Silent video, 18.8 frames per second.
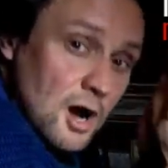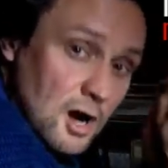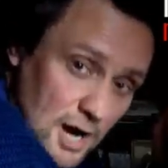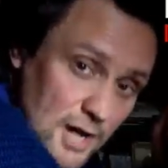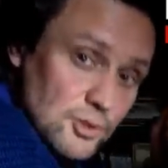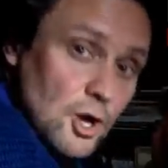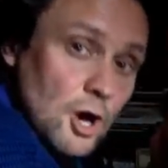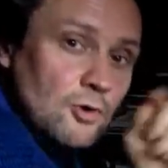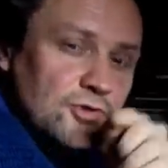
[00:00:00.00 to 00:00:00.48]

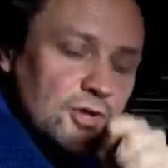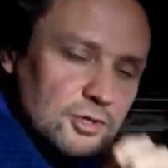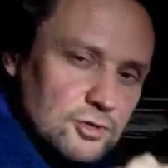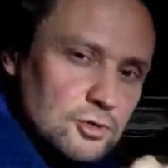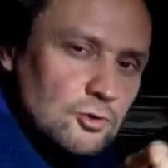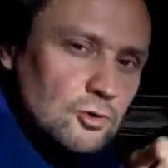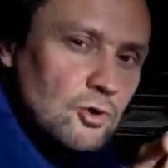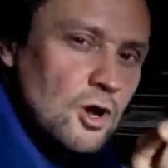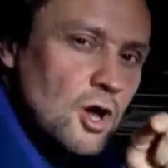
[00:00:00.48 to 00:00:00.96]
I know that
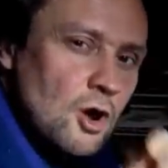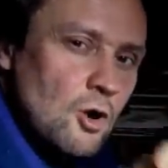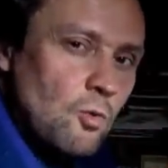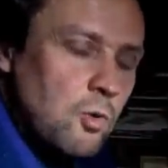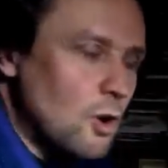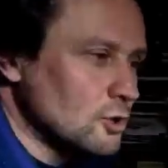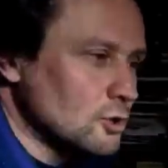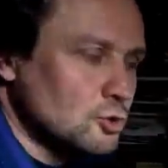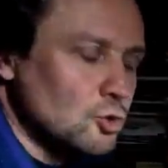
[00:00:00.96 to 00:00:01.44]
you
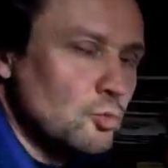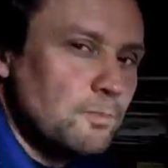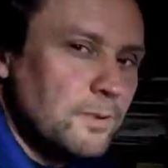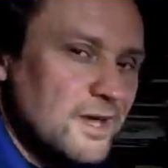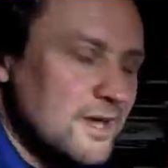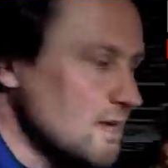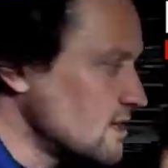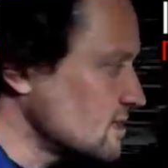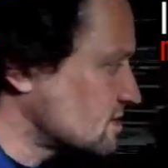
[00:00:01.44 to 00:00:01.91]
want to
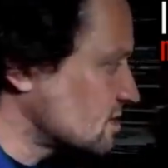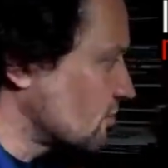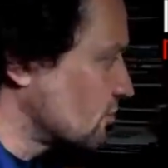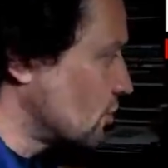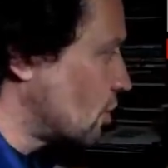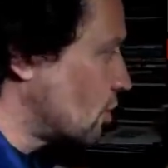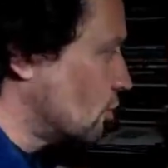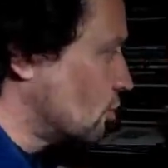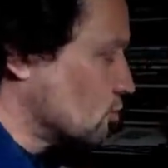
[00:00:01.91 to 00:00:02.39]
please
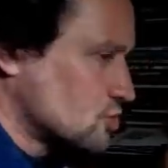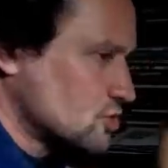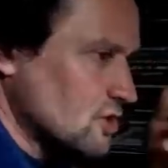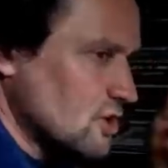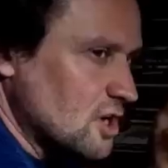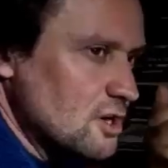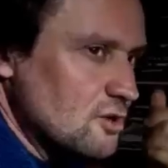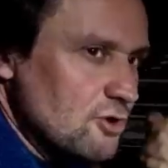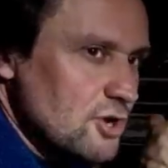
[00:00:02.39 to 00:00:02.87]
those
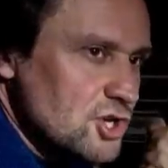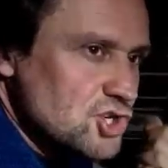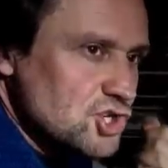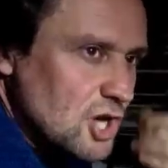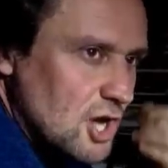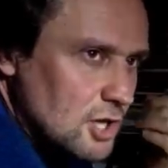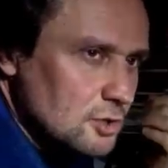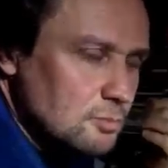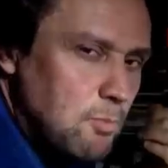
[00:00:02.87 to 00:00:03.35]

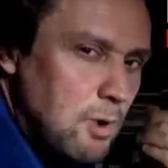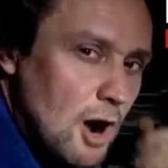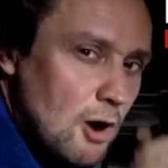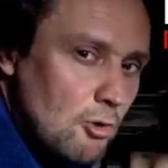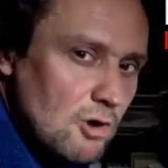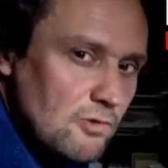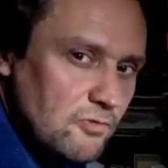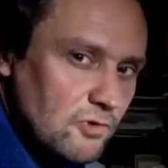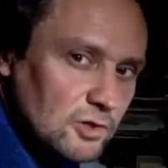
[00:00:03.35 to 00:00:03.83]
rich and
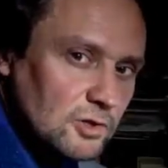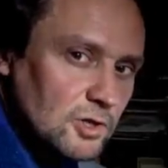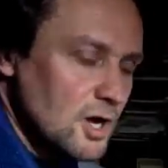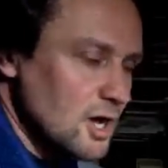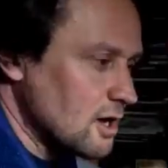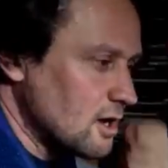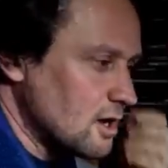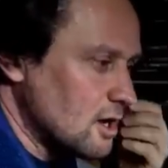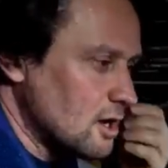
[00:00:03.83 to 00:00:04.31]
powerful
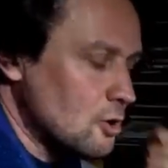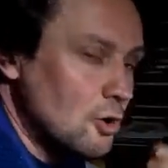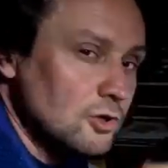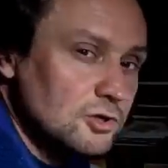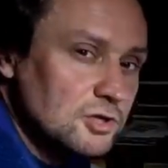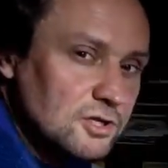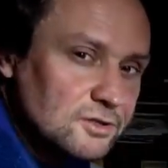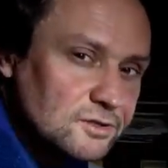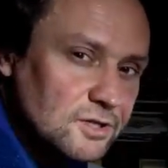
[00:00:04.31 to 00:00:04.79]

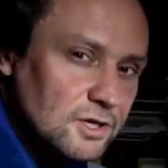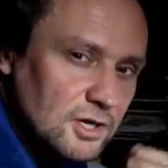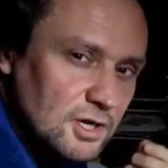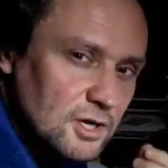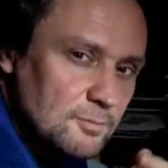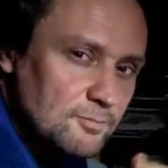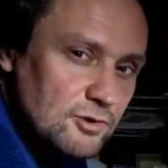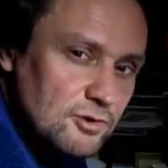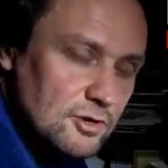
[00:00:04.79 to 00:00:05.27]

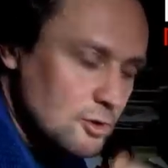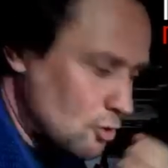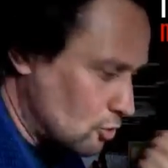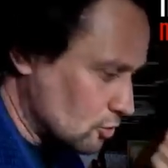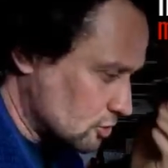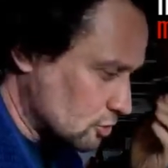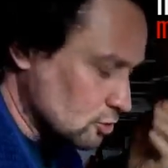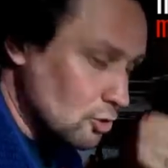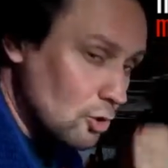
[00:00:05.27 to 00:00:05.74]

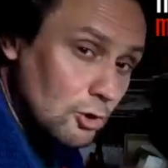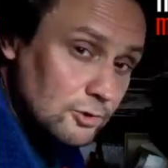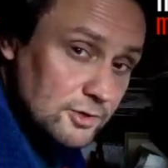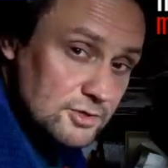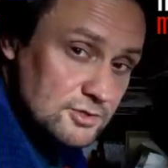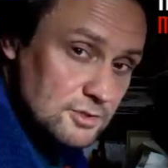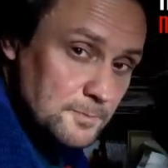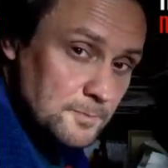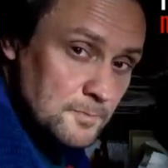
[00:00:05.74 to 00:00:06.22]
content
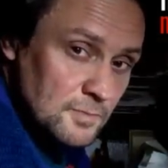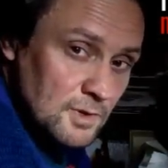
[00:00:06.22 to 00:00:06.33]
holders,